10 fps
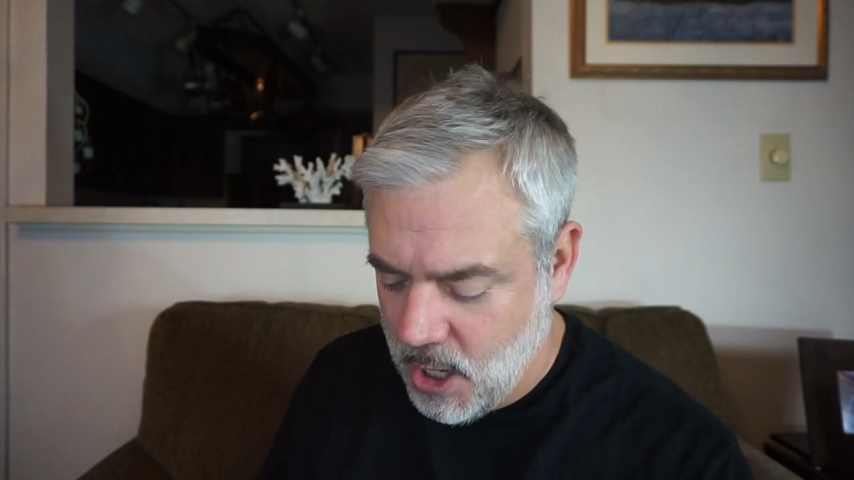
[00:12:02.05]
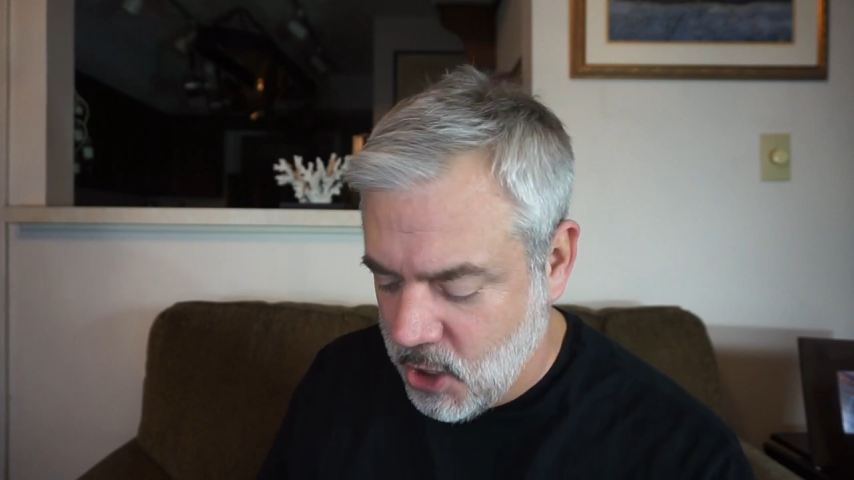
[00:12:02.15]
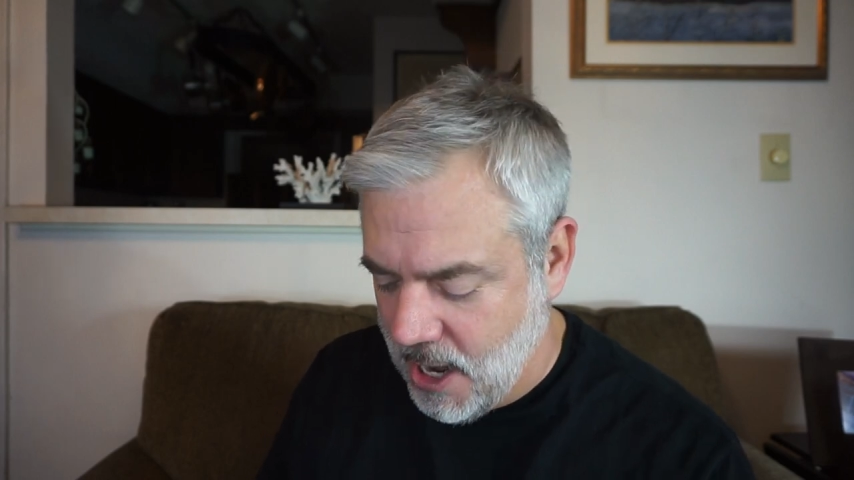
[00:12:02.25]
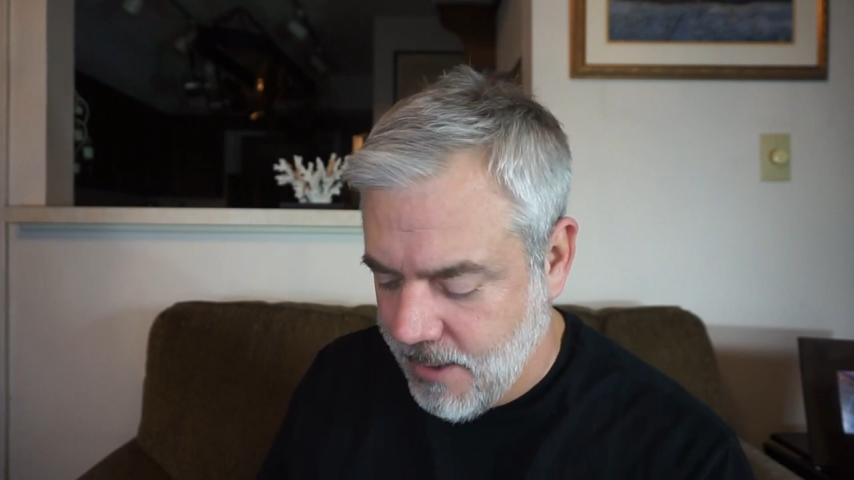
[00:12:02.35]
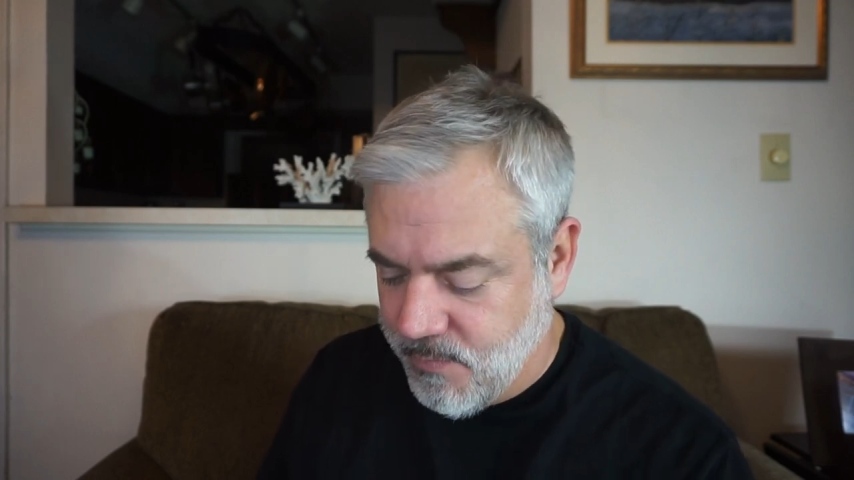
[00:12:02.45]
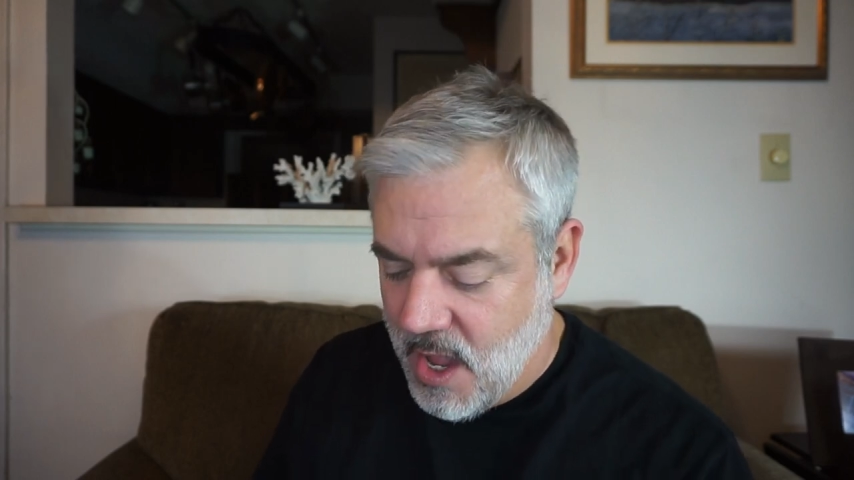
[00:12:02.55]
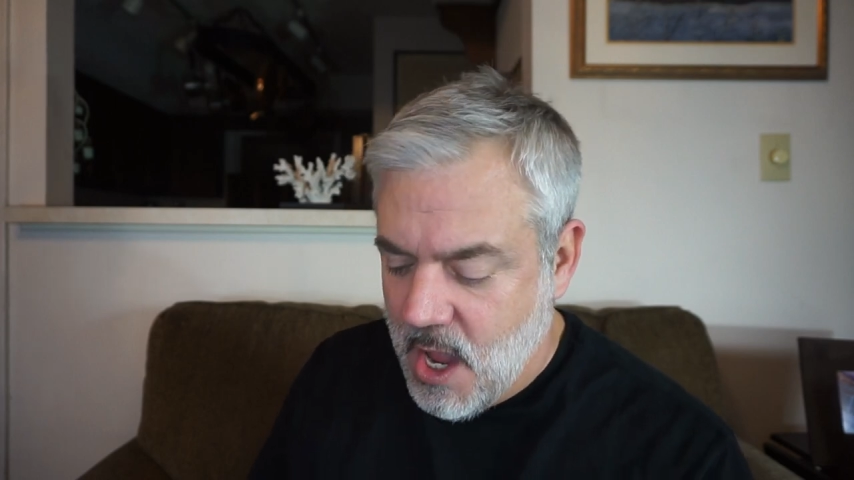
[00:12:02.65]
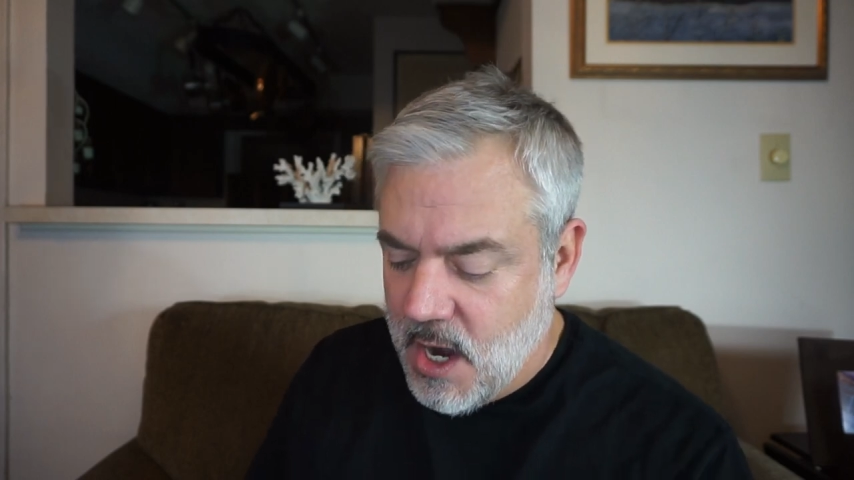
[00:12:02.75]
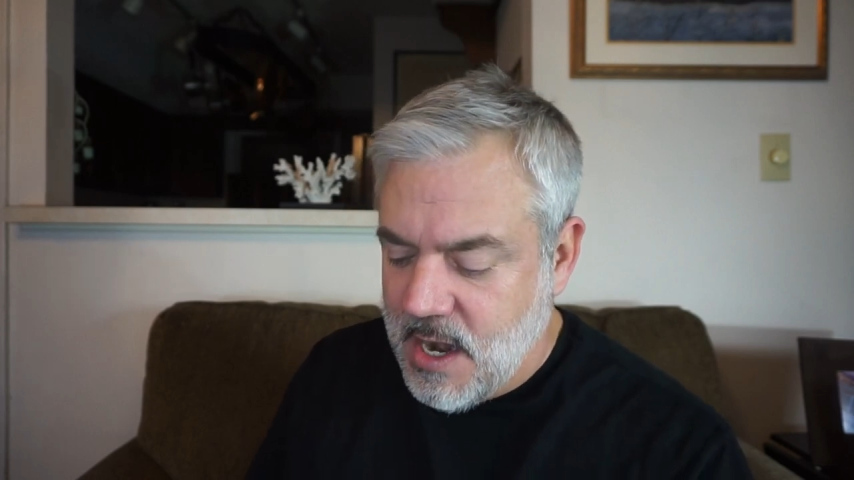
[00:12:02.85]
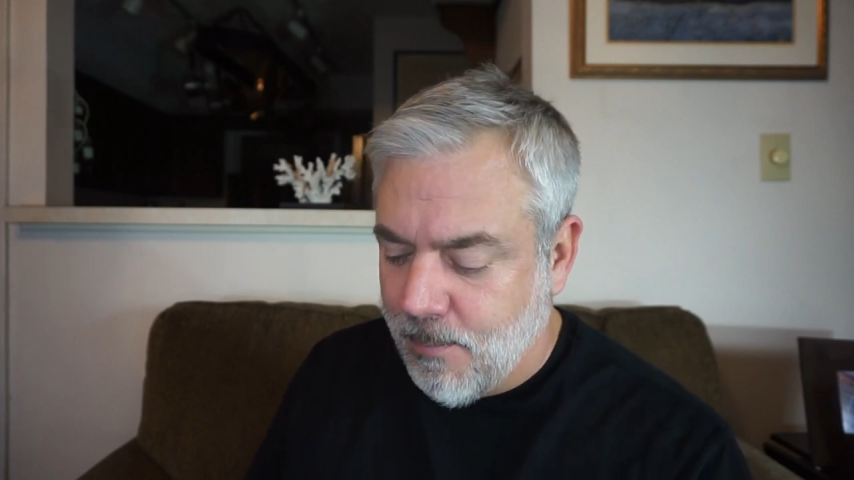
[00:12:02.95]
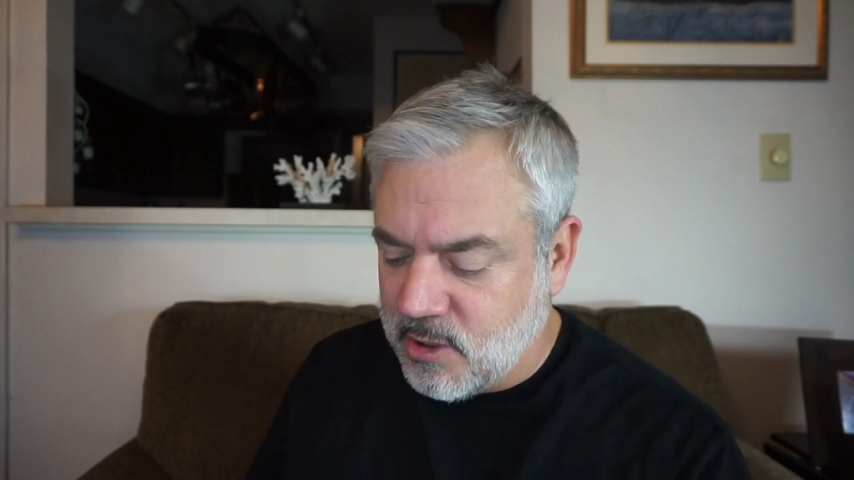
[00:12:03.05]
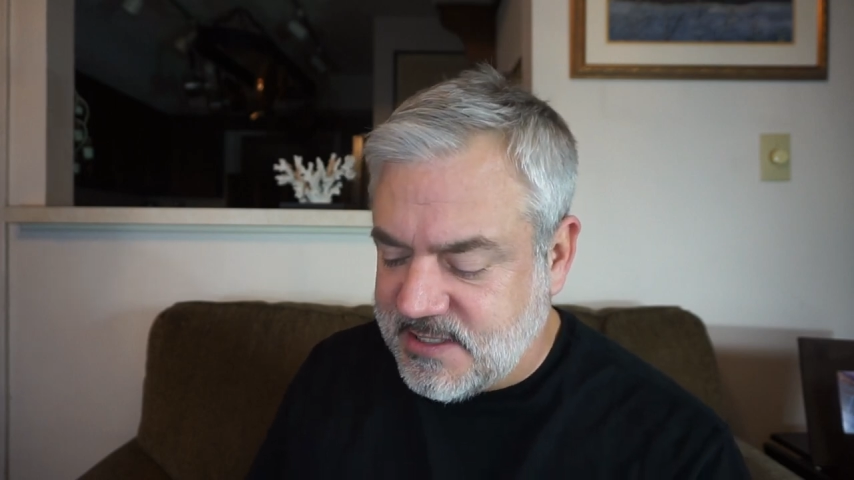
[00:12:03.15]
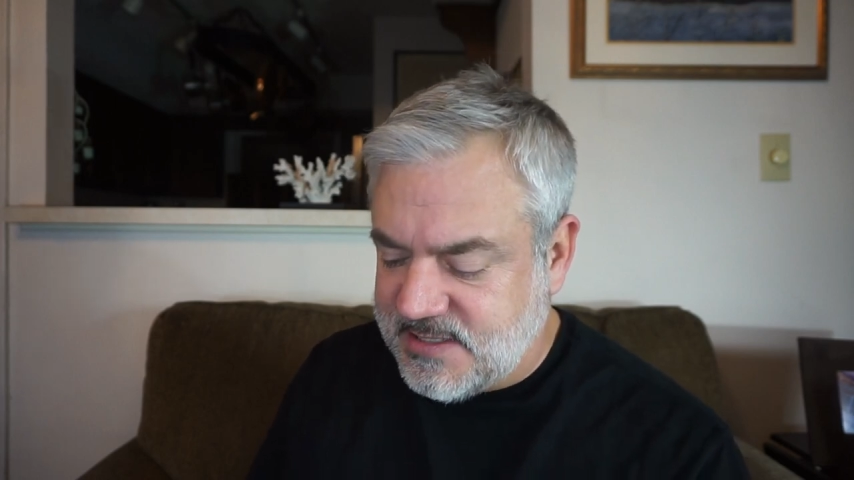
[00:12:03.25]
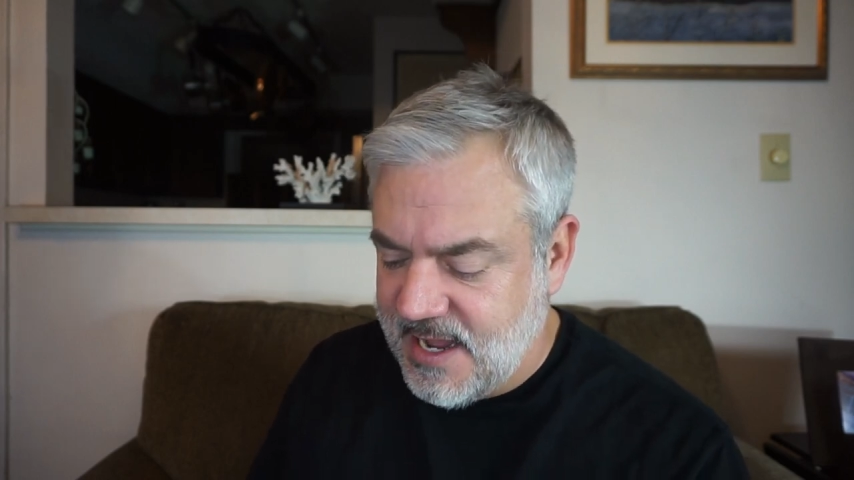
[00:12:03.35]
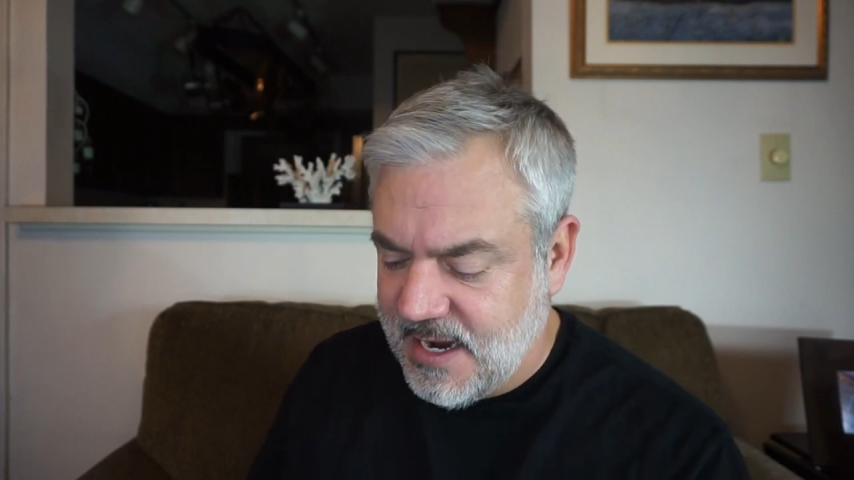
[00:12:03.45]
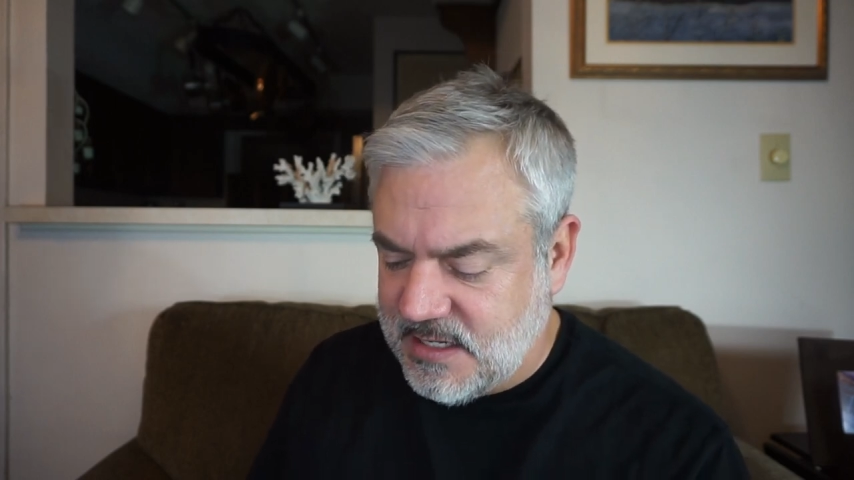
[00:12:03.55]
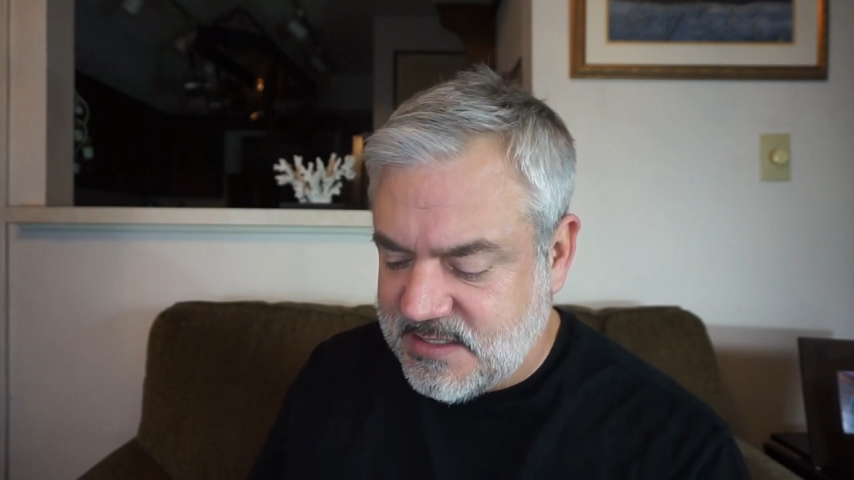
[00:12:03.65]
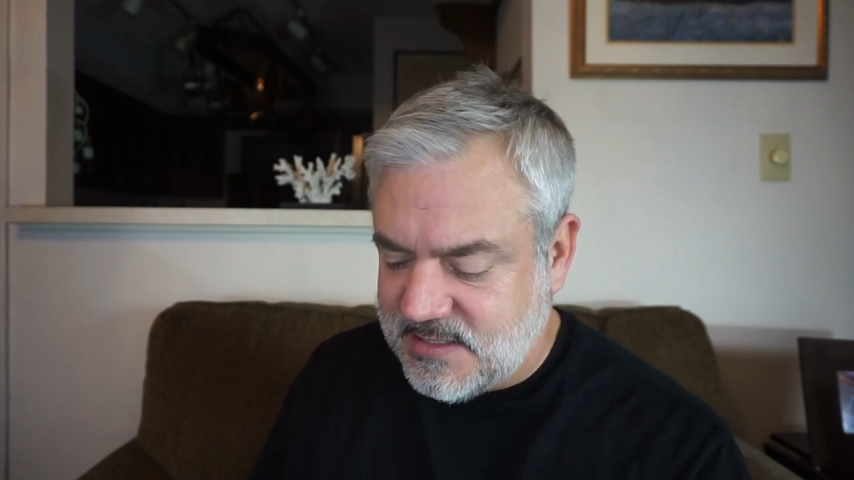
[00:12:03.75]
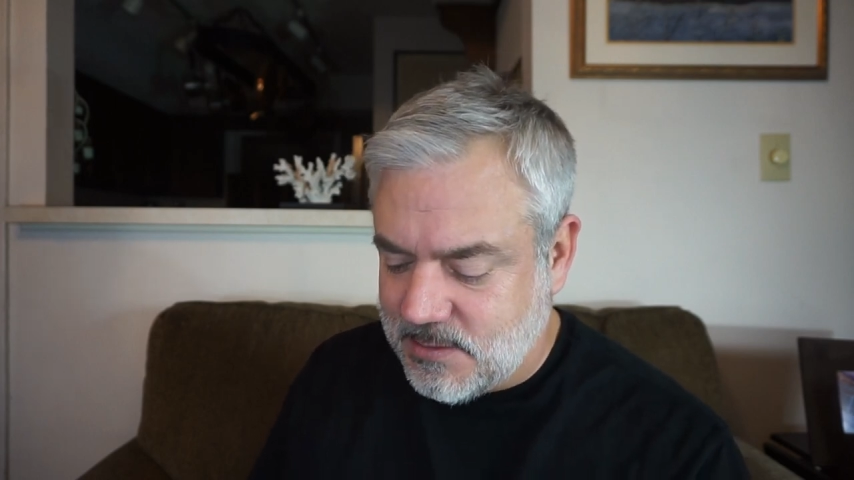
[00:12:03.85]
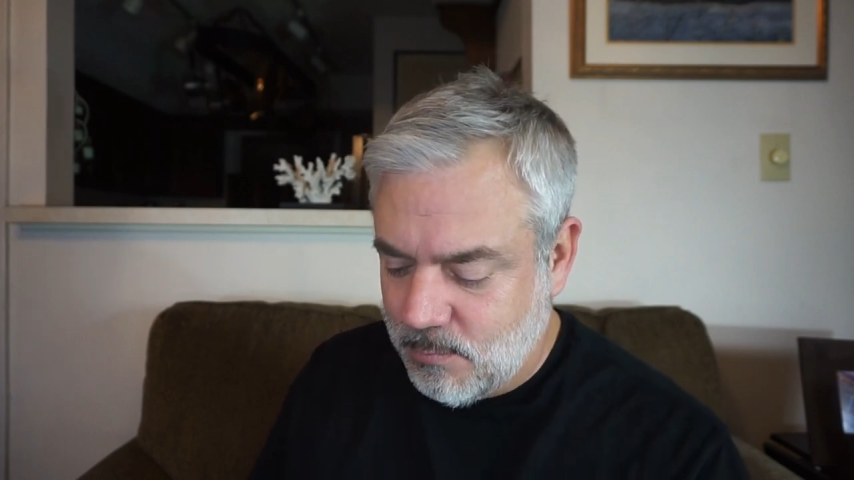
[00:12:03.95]
Okay. Number
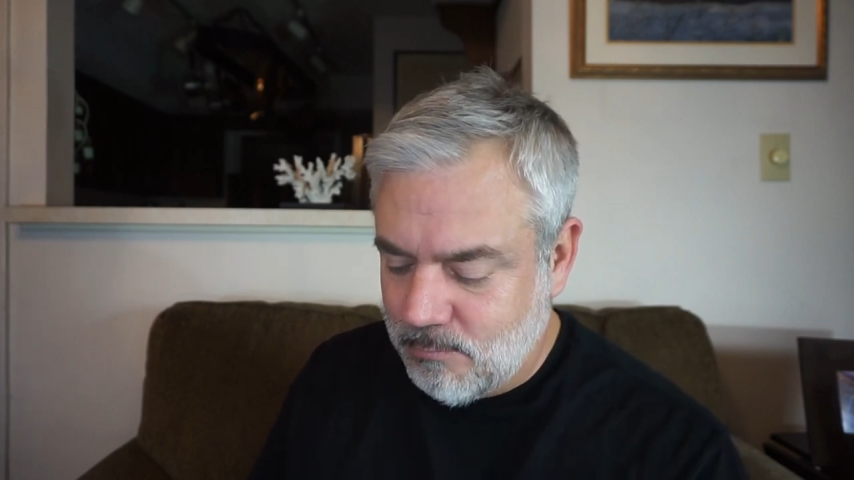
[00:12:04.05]
6,